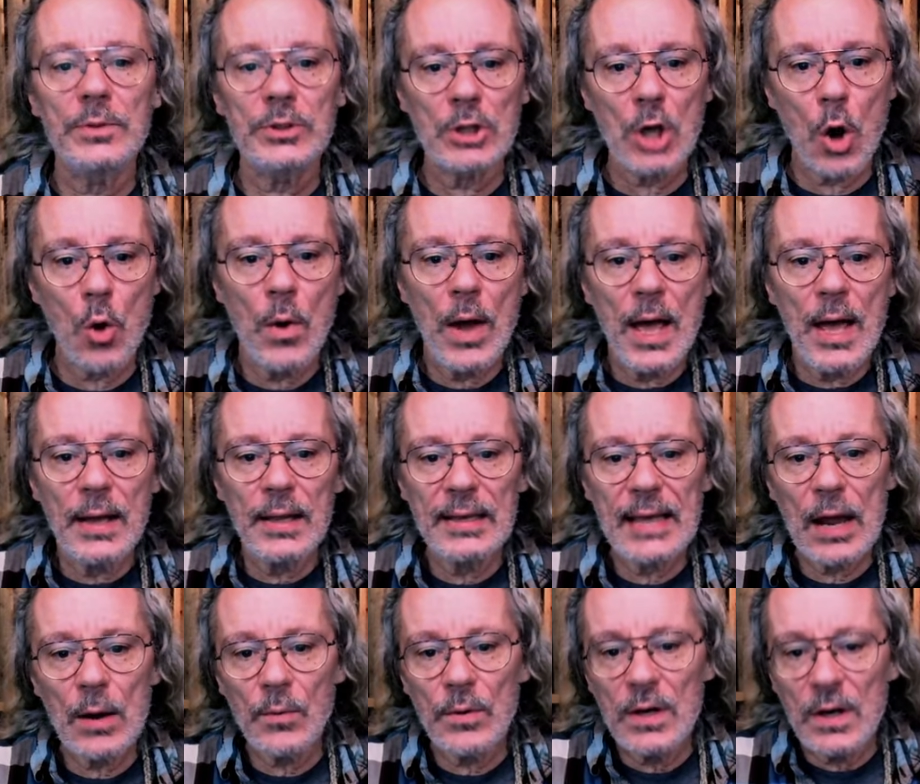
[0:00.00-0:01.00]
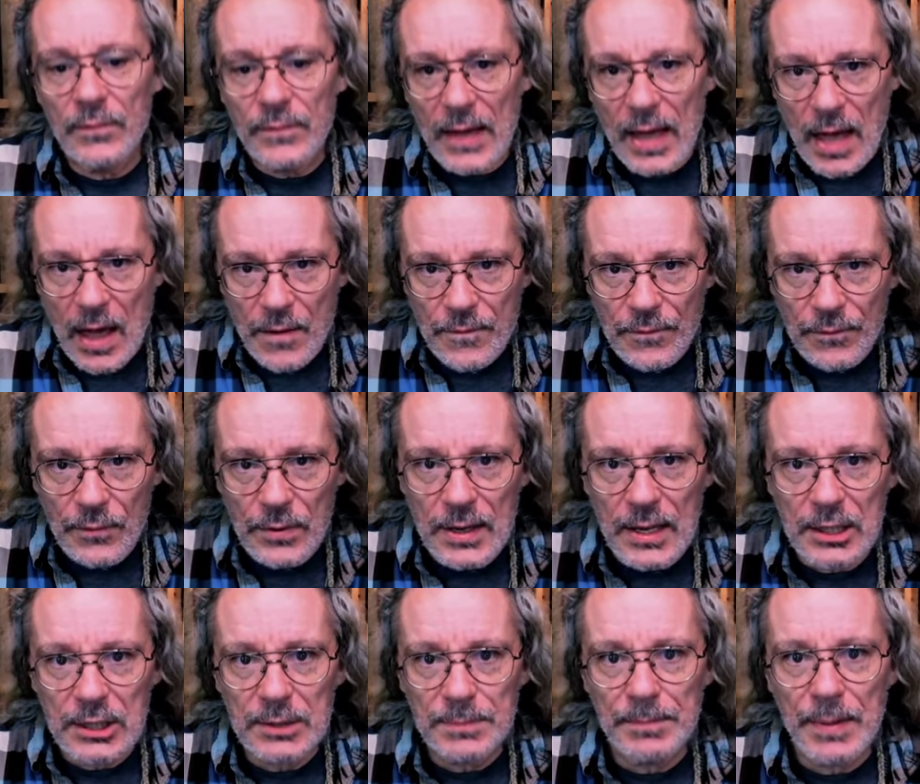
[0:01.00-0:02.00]
So get rid of
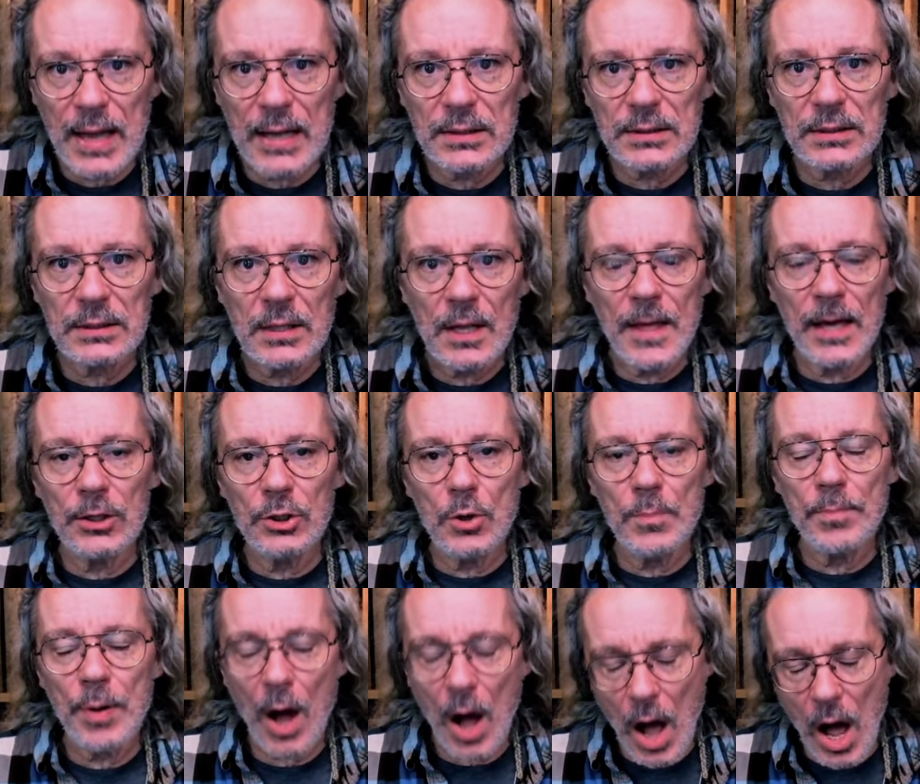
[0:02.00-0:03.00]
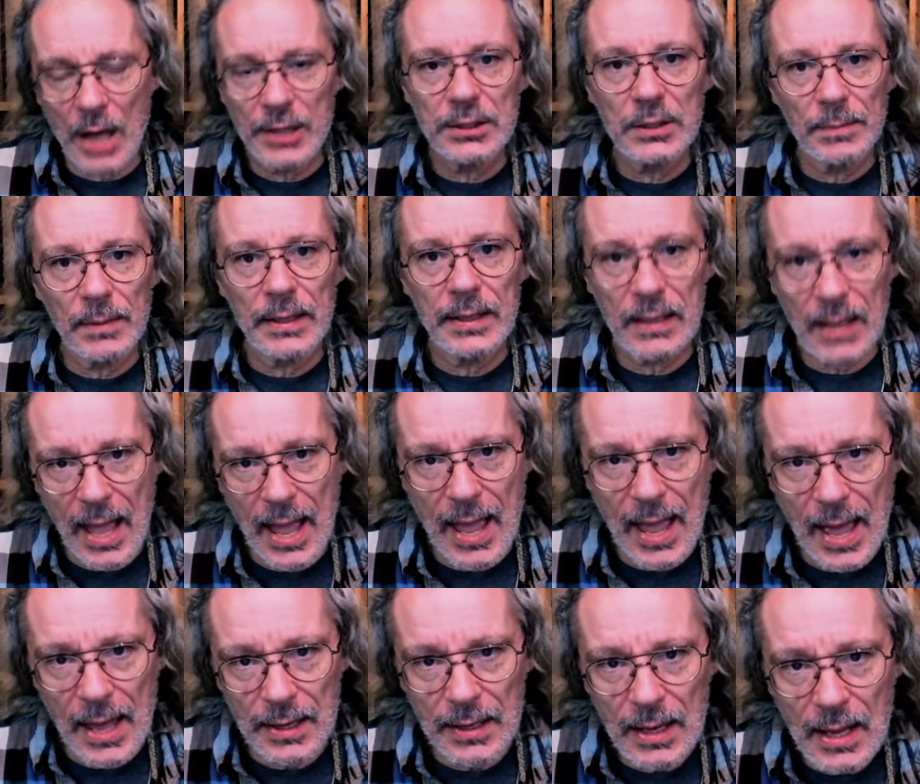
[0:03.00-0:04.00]
every expense that you possibly
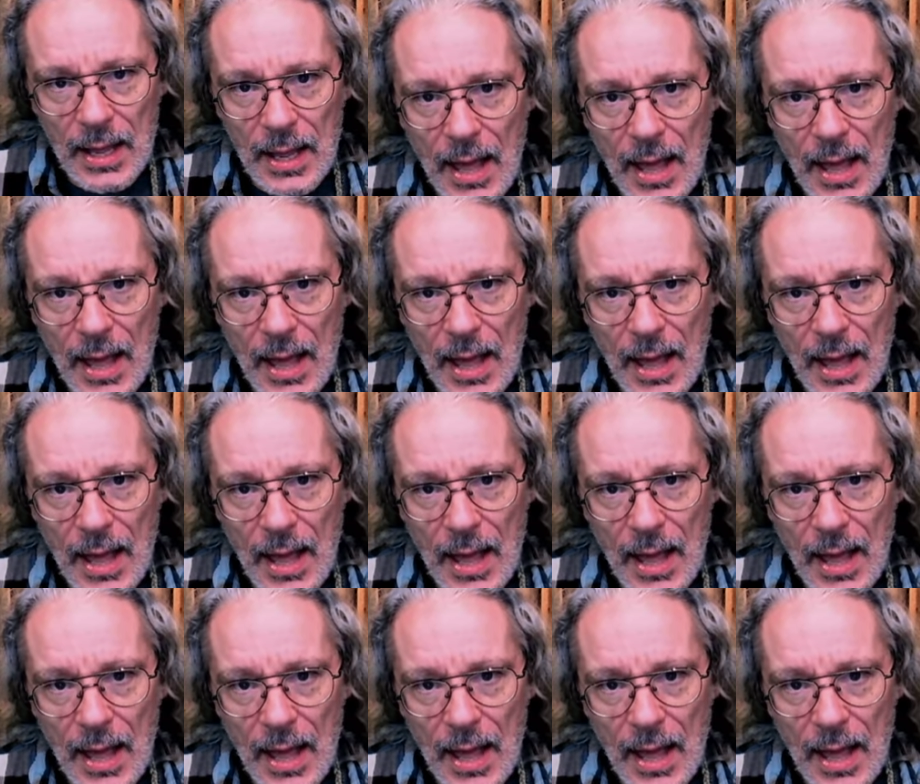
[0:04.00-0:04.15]
can.